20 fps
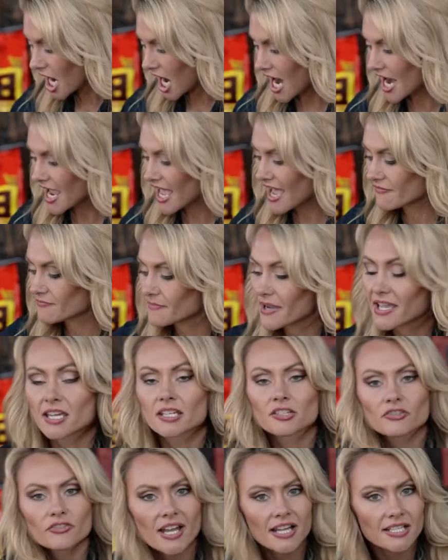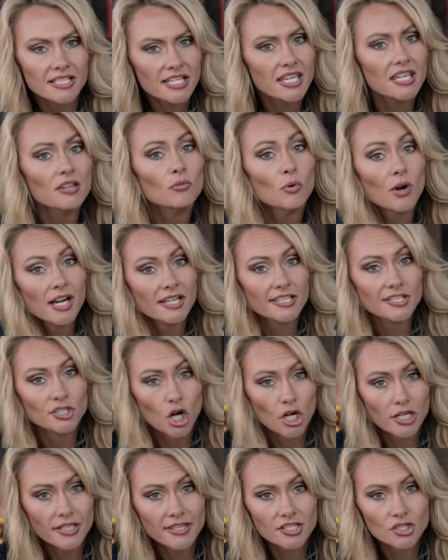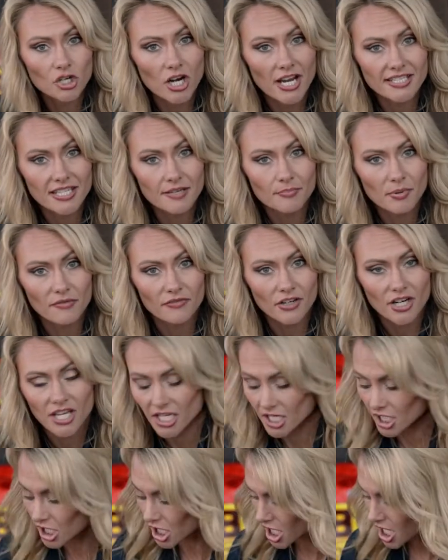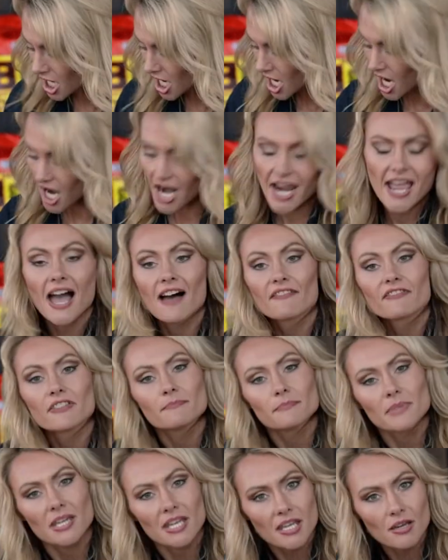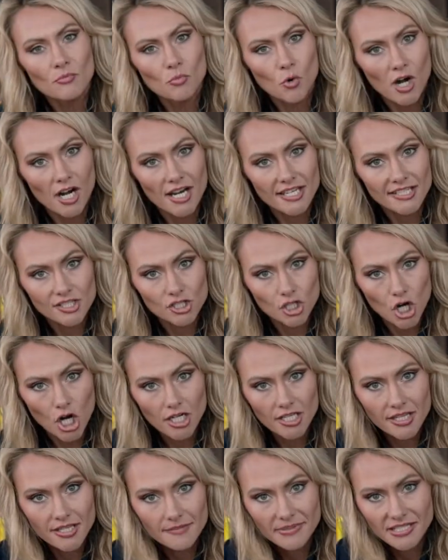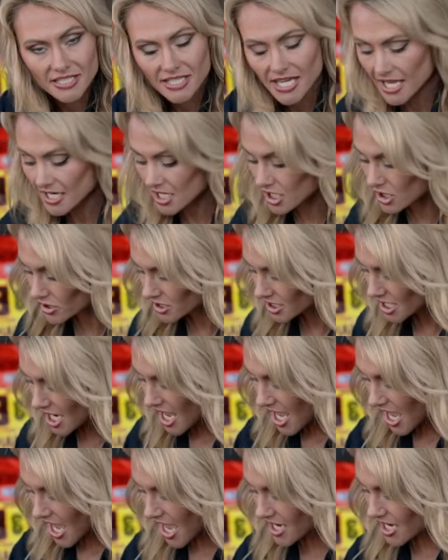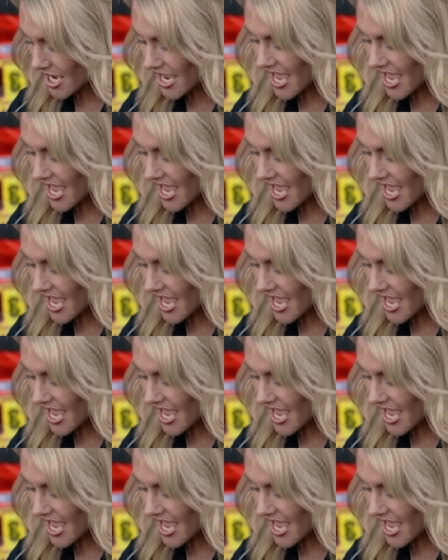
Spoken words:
I have my indirect heat where I started the tri-tip over here. I have the medium where I started the potatoes, and I